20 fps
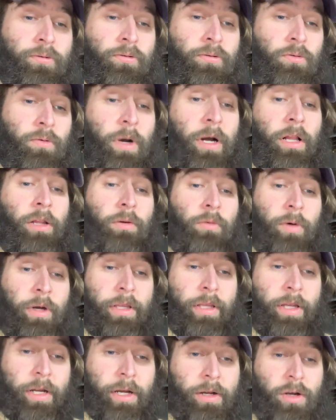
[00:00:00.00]
well, the one
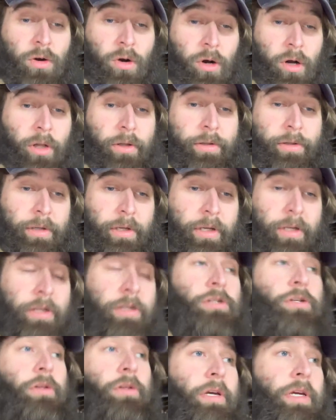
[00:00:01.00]
that I called
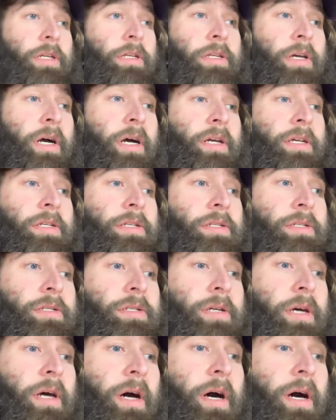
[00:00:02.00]
initially does